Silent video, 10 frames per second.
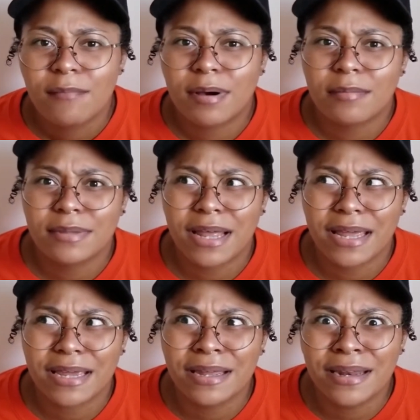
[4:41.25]
But I'm
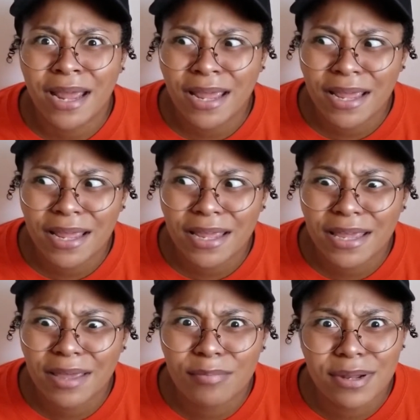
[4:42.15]
like, dang,
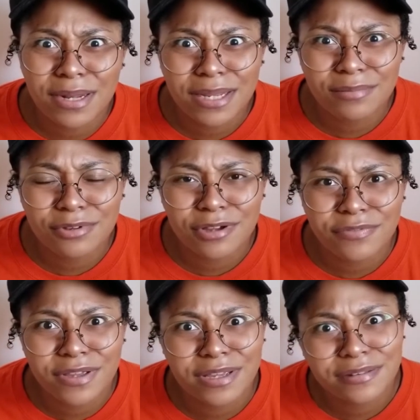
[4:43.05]
can Biniam talk
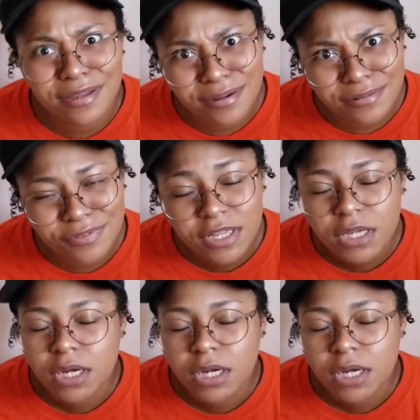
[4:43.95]
for himself?